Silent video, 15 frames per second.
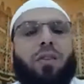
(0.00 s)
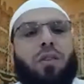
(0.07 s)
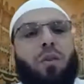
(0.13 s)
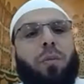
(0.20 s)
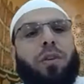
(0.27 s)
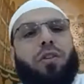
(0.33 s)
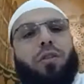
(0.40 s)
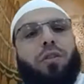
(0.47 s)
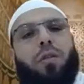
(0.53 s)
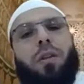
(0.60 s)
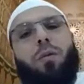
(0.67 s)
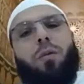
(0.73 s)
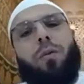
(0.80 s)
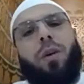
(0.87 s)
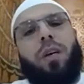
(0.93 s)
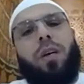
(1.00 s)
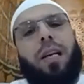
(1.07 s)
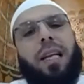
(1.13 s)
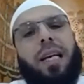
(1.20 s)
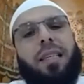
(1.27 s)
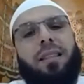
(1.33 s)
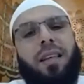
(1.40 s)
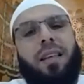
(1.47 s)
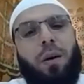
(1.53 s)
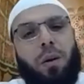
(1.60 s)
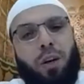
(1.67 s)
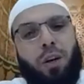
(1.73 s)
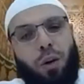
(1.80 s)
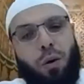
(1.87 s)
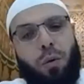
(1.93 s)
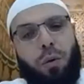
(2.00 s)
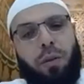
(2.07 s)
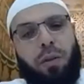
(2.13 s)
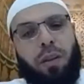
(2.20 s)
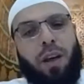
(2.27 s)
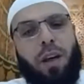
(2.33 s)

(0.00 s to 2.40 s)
so much so that we were collecting our clothes.